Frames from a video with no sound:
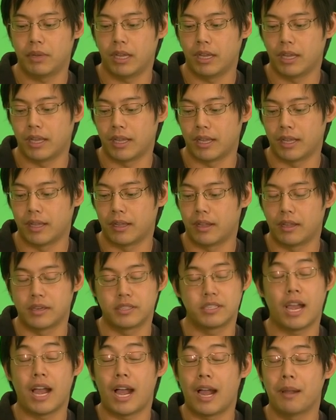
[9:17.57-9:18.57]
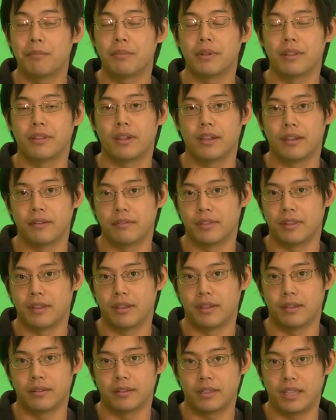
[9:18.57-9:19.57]
uh, on top of
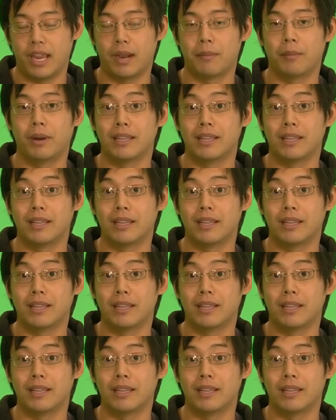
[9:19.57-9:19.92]
the camera